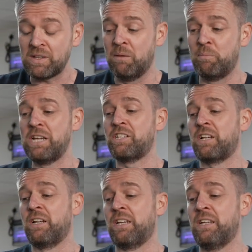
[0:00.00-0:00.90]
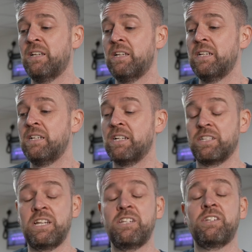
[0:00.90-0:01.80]
And basically, as
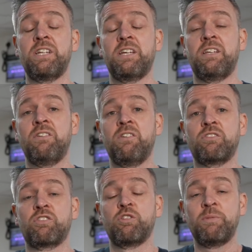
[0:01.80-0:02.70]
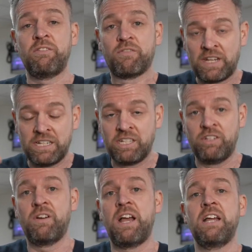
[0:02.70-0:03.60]
an engineer, you've got so many things in
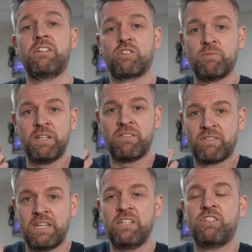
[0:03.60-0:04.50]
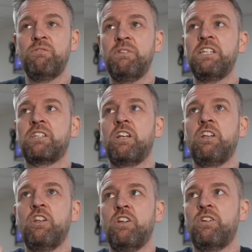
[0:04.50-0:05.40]
your head, so many things you need to
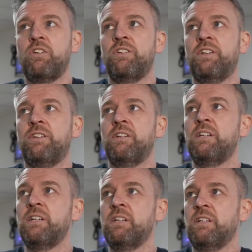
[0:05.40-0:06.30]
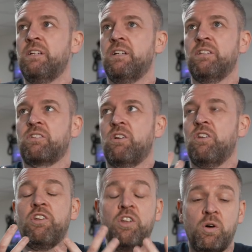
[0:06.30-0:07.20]
learn and sort of
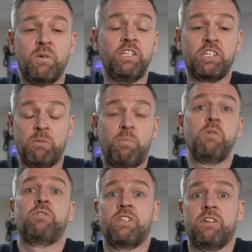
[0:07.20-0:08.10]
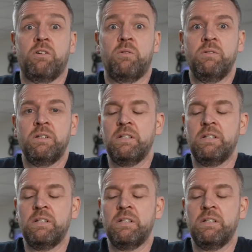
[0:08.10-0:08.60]
know, and you're supposed to know.